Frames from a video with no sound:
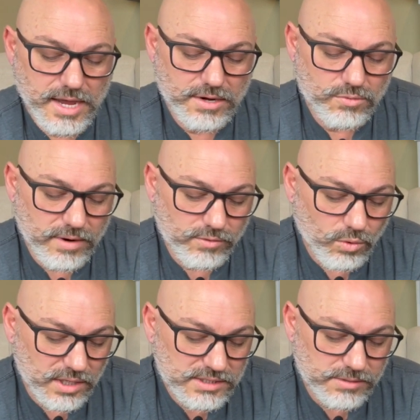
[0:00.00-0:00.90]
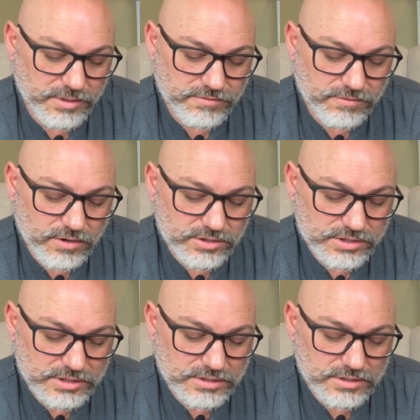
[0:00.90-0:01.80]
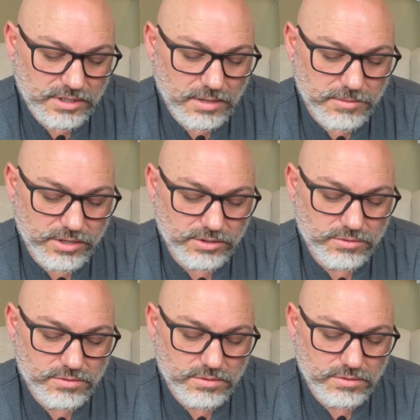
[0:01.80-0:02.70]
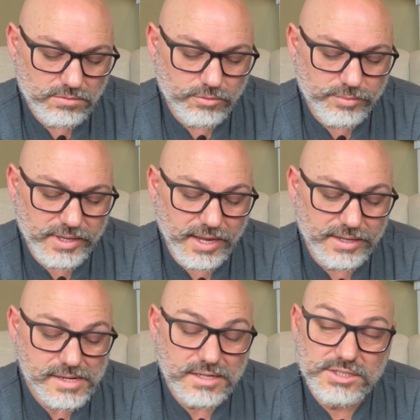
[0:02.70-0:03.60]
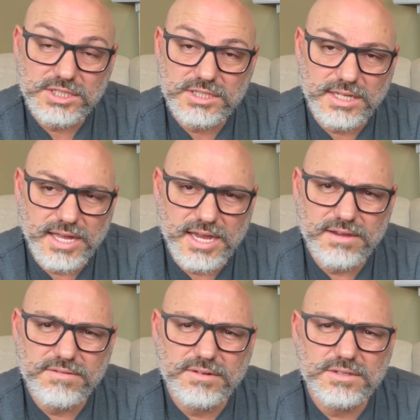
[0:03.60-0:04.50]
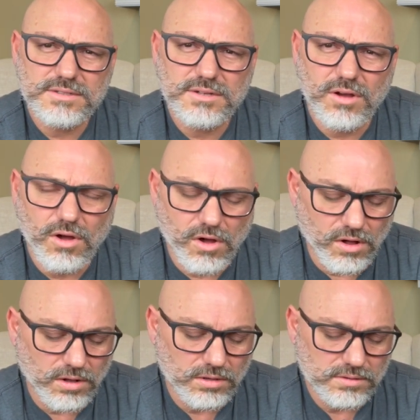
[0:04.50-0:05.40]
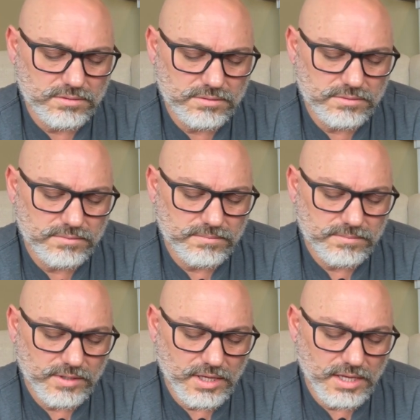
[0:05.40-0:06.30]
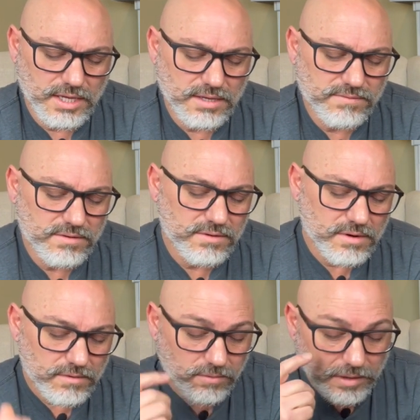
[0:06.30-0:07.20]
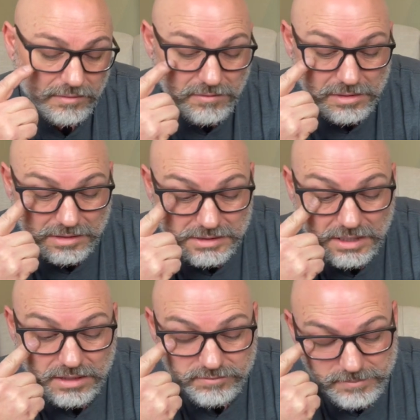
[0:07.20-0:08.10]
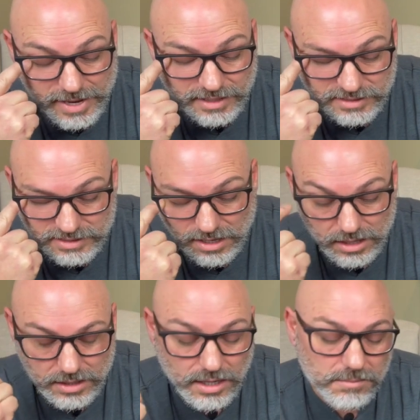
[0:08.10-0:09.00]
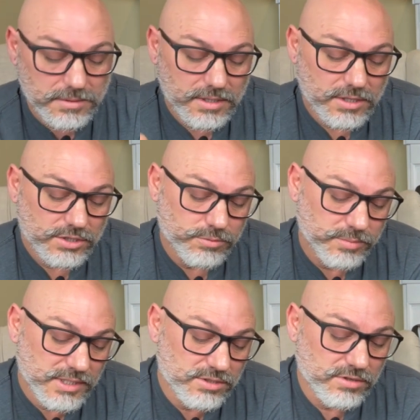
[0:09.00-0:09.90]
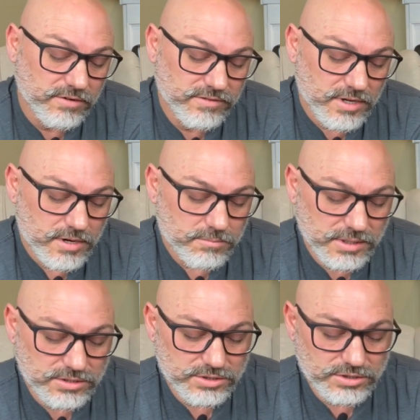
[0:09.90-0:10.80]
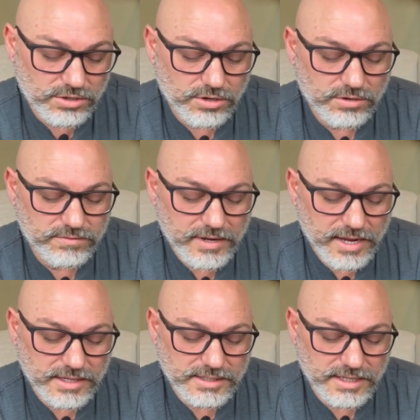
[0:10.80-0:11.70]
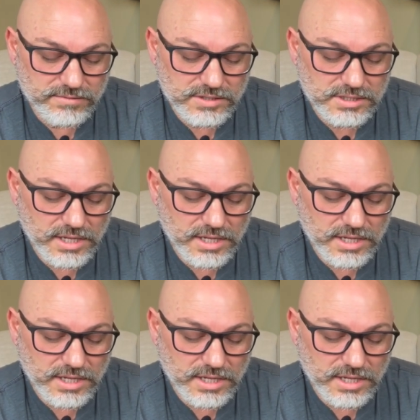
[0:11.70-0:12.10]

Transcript: And whoever wants to be first among you will be a slave to all. For even the Son of Man did not come to be served, but to serve and to give his